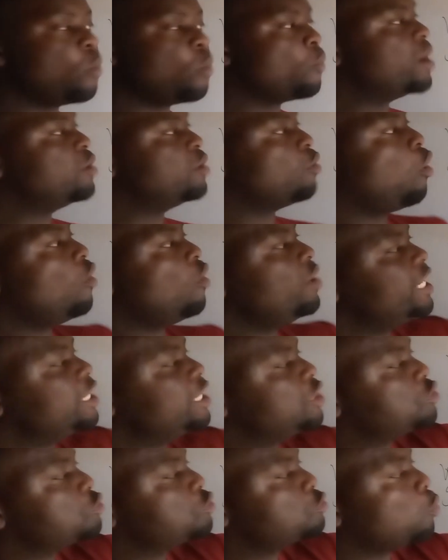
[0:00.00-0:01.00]
When
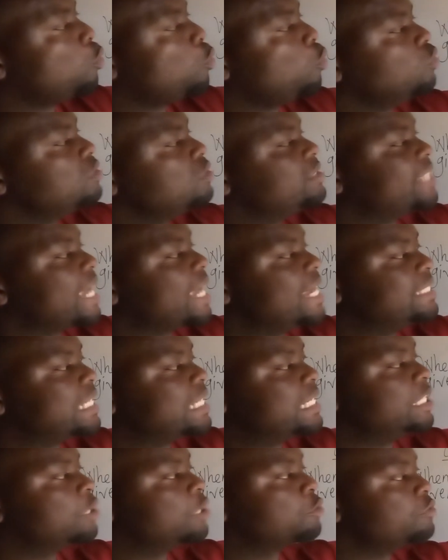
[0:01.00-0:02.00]
only two sides
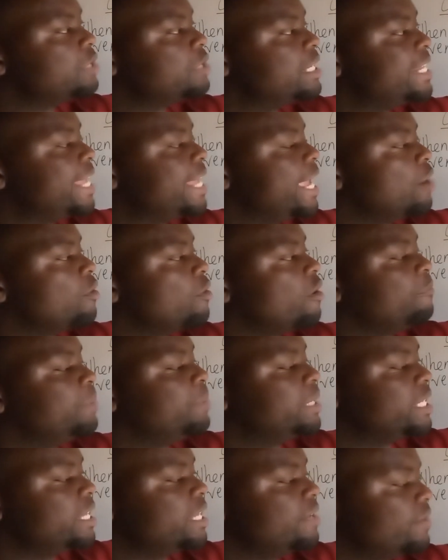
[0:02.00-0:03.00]
and included angle have
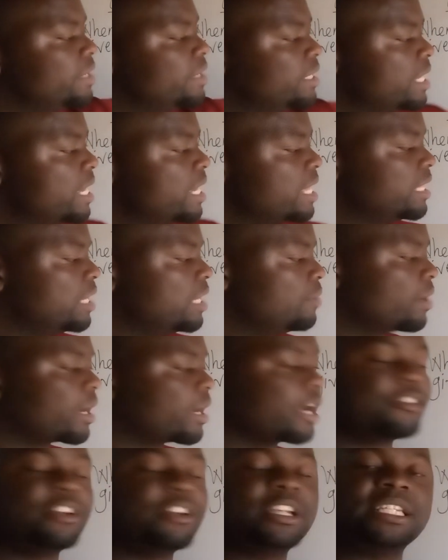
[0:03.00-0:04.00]
been given, then
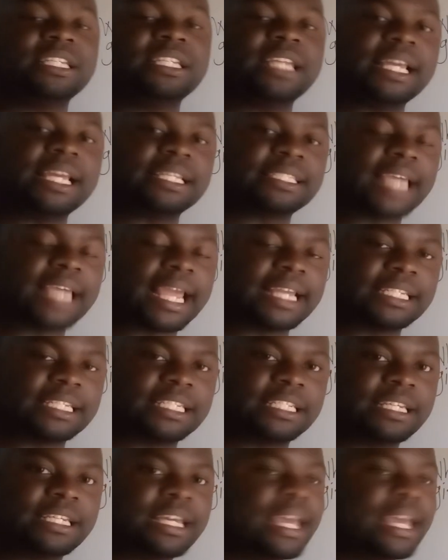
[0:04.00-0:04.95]
we're calculating a side.